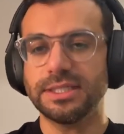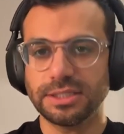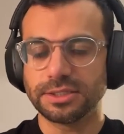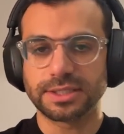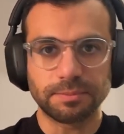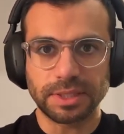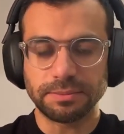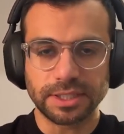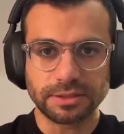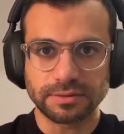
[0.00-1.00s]
And that's just
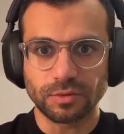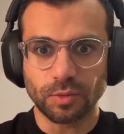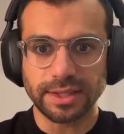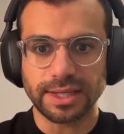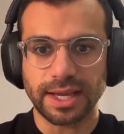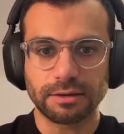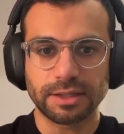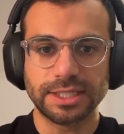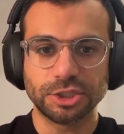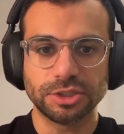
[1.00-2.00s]
simply because of the way the
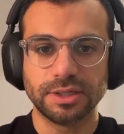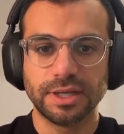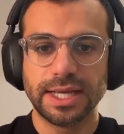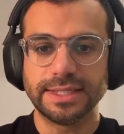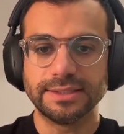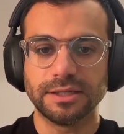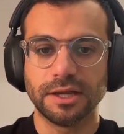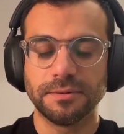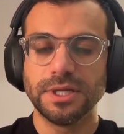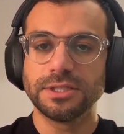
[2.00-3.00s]
calculation is
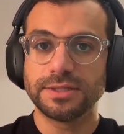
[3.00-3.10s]
done.